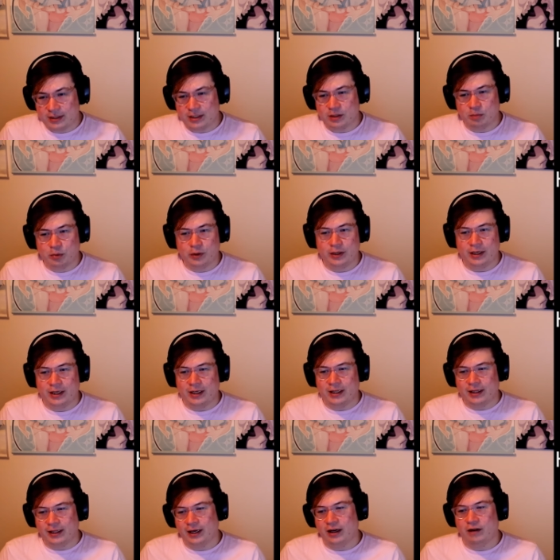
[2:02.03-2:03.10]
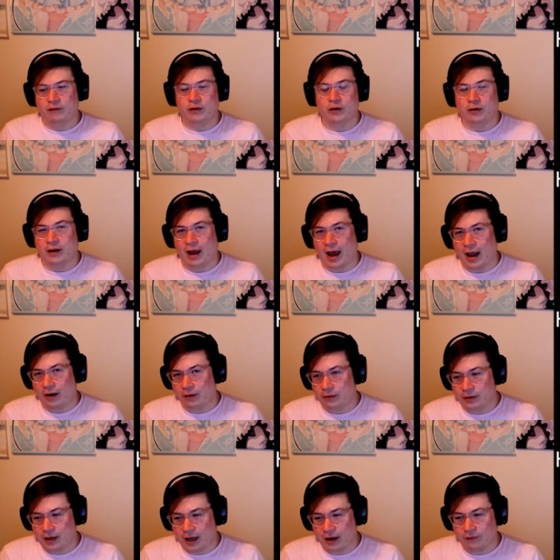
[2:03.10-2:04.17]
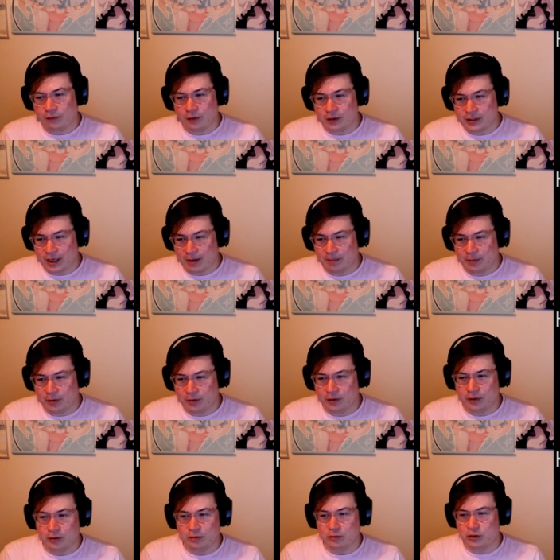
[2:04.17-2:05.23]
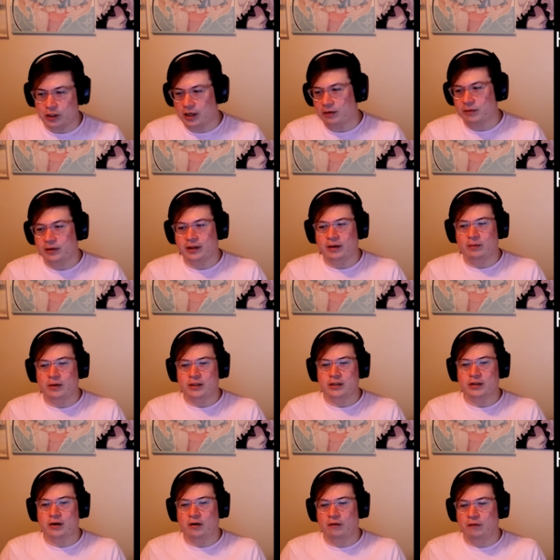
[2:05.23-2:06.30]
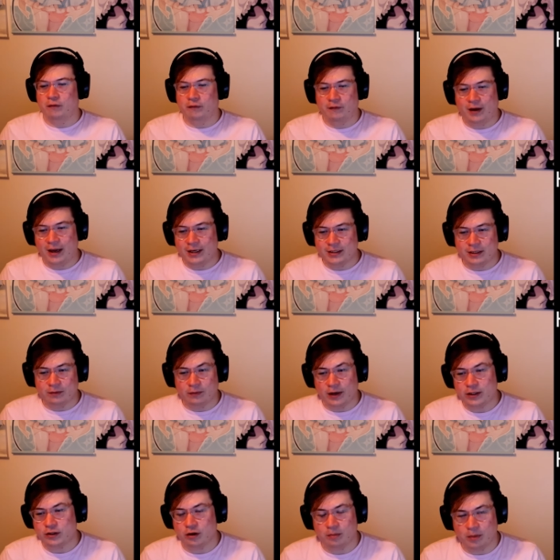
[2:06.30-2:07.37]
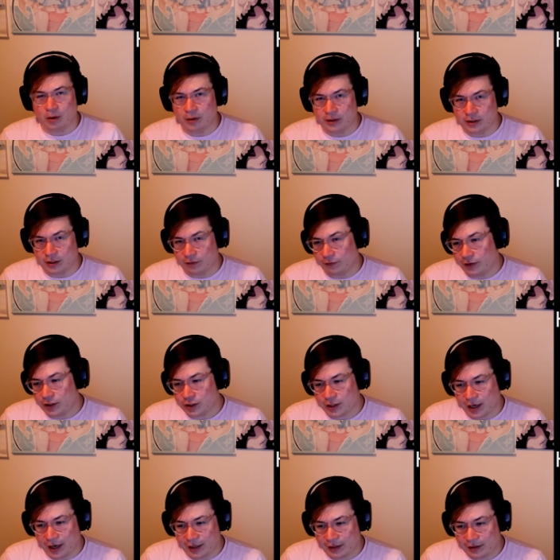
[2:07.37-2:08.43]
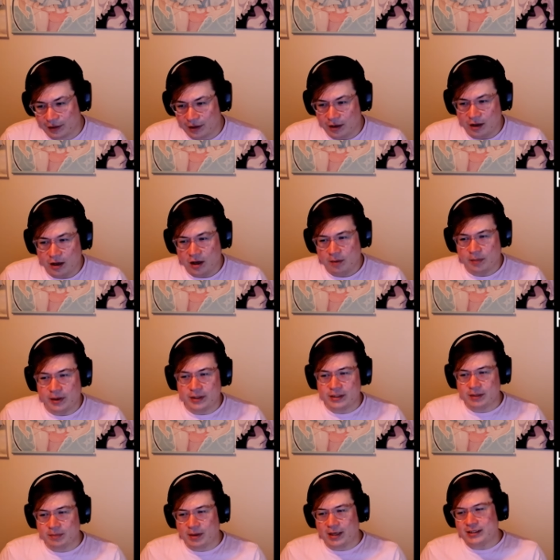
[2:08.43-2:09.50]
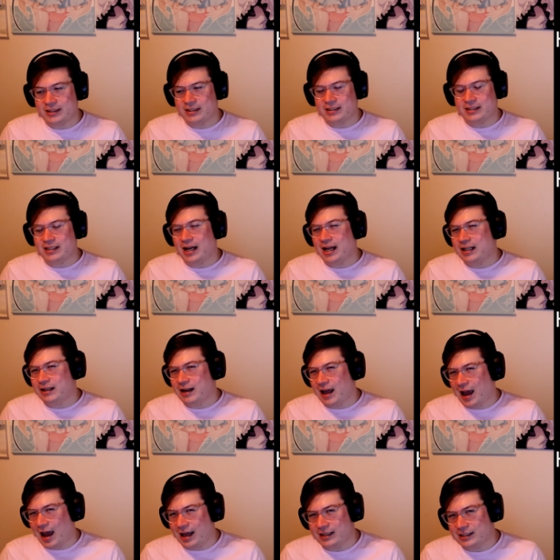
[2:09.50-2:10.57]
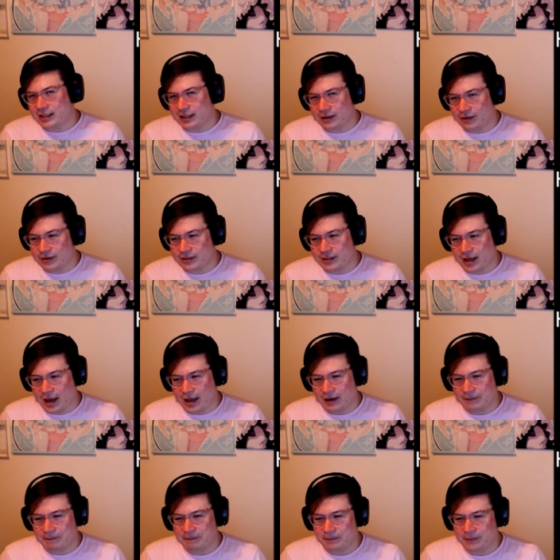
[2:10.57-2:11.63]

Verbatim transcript: it's pretty clear if you're an aggro deck, for example, you generally want to go for face and race your opponent to the finish line. But in some cases, it's not as clear as that.